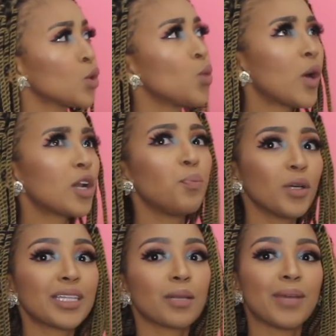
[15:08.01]
You want to
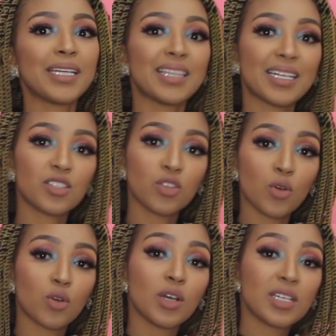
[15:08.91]
put that money that is in
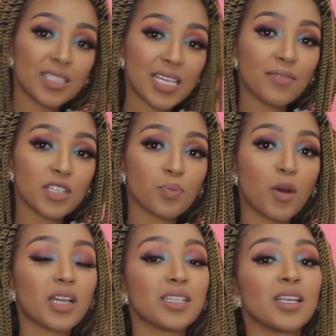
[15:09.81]
your savings
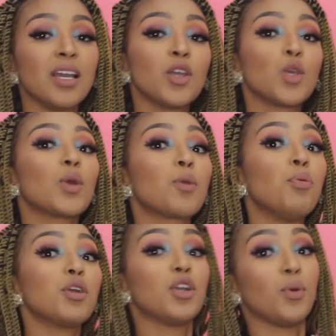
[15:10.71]
pocket, you want to
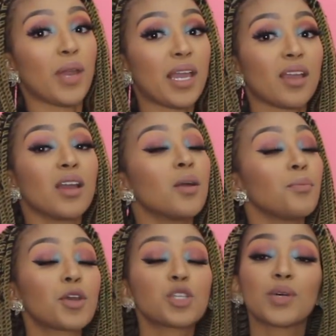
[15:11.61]
put it away.
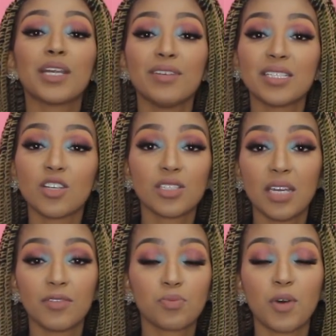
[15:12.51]
Because whatever's in your
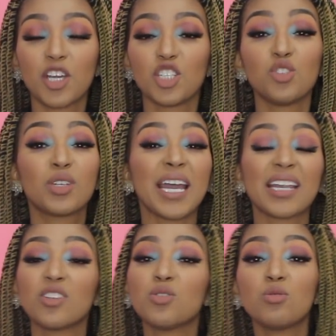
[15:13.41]
savings pocket, you
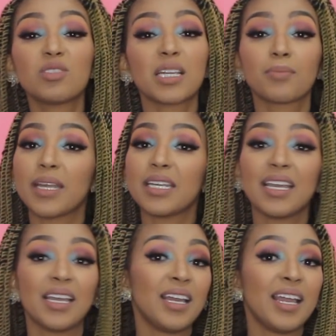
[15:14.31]
can use that money